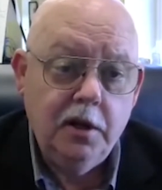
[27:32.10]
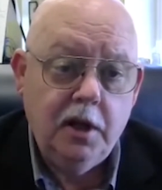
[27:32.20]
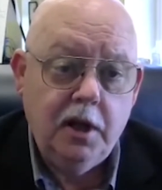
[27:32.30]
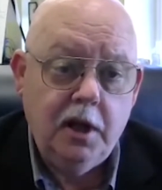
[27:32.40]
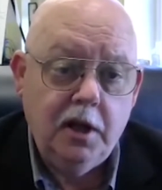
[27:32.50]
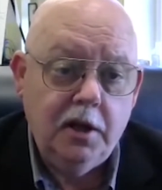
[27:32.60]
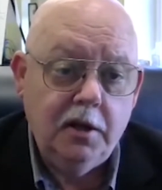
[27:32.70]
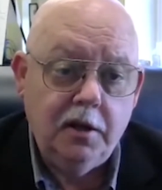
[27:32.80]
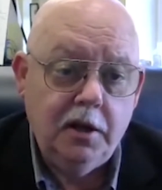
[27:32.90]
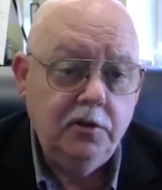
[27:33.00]

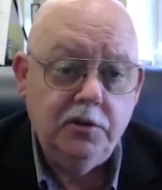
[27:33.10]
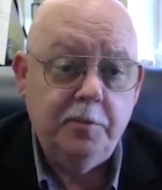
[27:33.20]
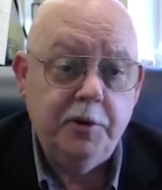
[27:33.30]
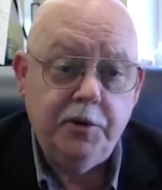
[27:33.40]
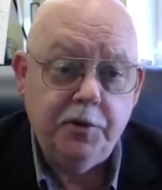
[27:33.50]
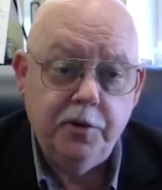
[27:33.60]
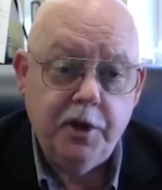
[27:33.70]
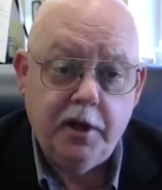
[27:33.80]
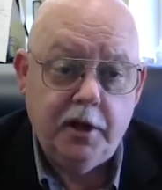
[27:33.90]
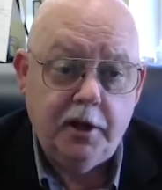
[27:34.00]
and he's zipping through
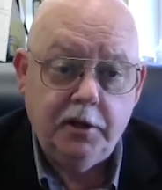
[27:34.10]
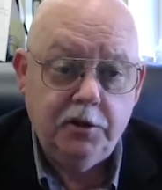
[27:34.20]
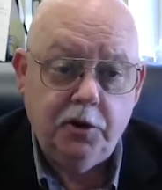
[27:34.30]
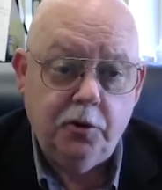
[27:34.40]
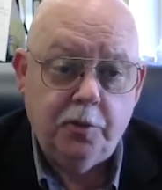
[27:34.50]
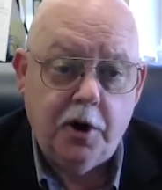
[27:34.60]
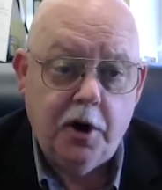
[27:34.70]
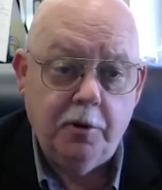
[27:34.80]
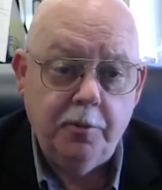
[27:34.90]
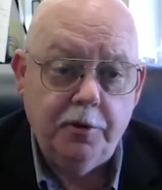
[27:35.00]
that like no
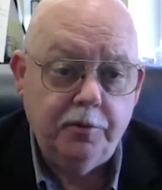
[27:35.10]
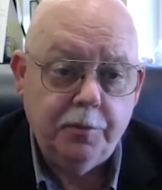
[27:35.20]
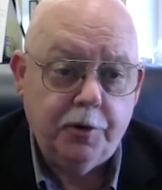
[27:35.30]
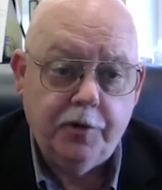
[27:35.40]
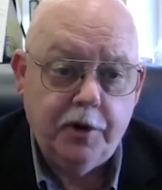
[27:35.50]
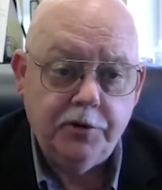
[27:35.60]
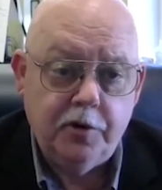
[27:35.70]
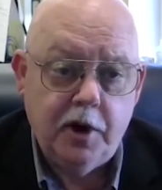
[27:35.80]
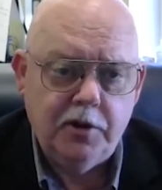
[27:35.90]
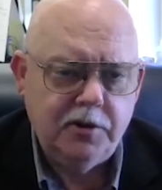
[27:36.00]
problem.
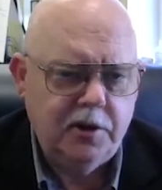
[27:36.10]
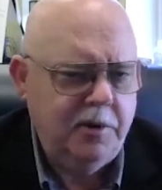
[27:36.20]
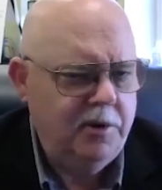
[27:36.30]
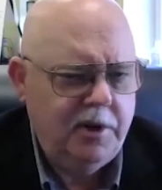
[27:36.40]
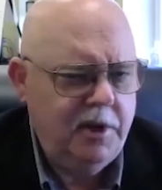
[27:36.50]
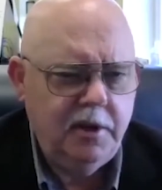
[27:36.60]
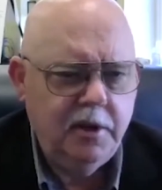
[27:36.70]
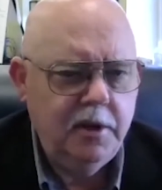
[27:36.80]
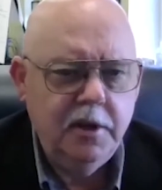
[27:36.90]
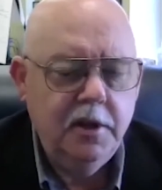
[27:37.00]
Professor asking,
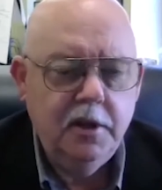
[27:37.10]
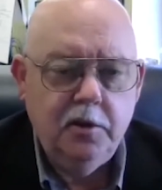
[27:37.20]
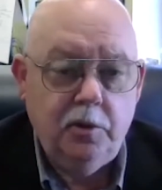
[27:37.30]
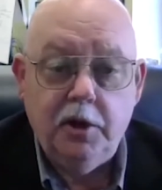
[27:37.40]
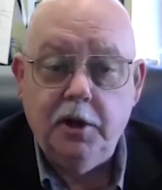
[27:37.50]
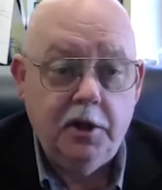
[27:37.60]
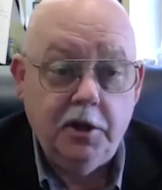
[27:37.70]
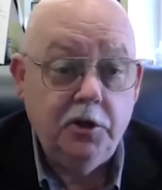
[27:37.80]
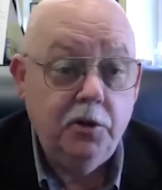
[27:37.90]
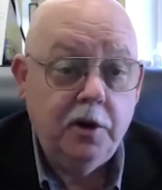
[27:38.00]
well, I
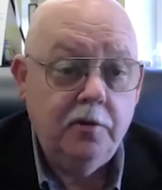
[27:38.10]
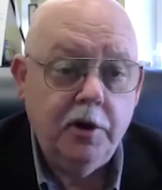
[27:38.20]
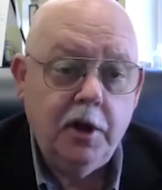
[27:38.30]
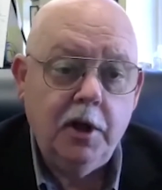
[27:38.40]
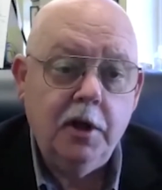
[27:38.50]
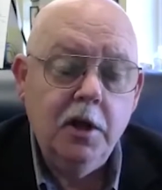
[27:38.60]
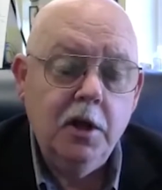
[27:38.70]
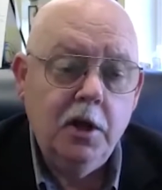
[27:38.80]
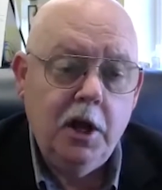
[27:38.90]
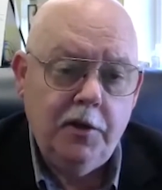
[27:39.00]
do it every day.
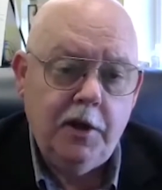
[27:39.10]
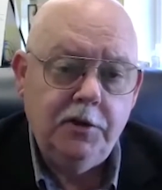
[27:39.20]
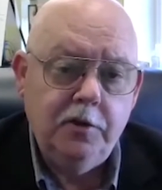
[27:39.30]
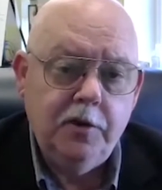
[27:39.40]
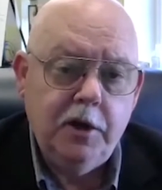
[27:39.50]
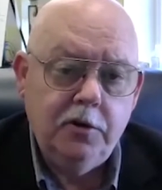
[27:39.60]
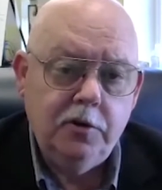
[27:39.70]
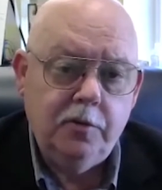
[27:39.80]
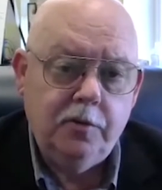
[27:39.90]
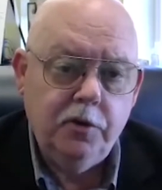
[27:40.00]
And that's the advantage
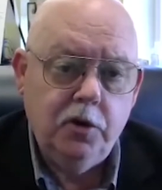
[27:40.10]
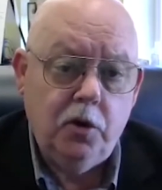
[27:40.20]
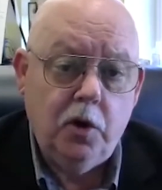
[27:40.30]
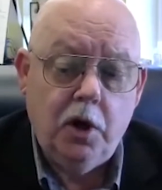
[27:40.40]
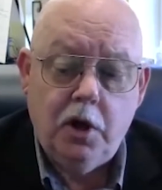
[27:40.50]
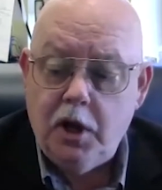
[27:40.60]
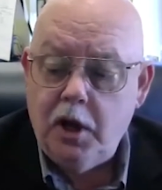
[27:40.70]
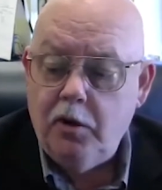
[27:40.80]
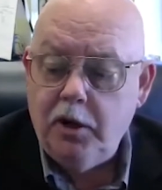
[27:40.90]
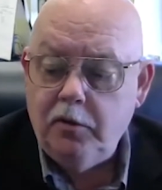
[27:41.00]
of,
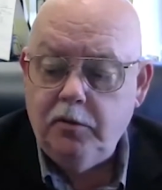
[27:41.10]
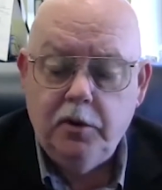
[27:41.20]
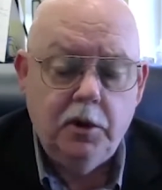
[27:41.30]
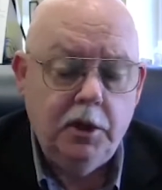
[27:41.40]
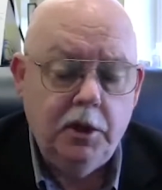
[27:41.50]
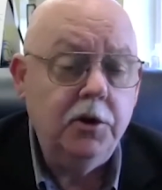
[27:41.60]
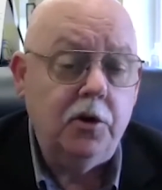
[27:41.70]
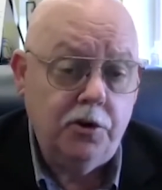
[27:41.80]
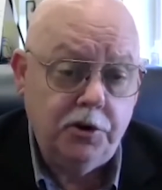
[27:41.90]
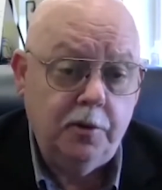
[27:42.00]
allowing
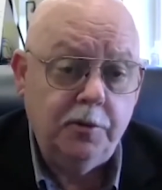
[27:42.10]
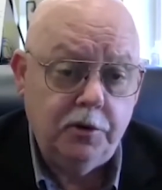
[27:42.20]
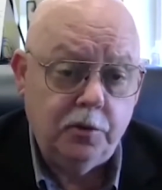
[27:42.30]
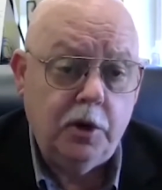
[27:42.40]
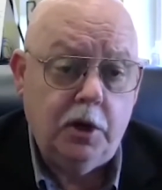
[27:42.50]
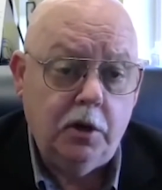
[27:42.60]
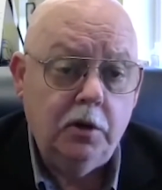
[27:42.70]
internships as well.